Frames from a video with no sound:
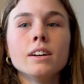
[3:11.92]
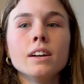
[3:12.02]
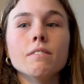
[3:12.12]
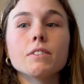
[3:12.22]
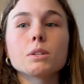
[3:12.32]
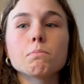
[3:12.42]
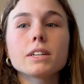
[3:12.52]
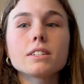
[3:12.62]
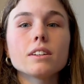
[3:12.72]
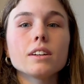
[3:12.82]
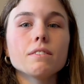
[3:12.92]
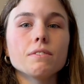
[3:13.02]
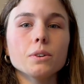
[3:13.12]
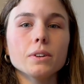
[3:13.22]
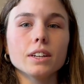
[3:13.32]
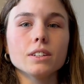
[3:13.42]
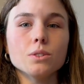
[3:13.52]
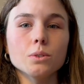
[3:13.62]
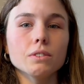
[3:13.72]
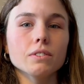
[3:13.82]
and for simplicity of viewing in
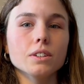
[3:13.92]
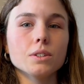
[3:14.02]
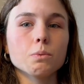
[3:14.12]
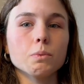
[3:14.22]
Zooniverse,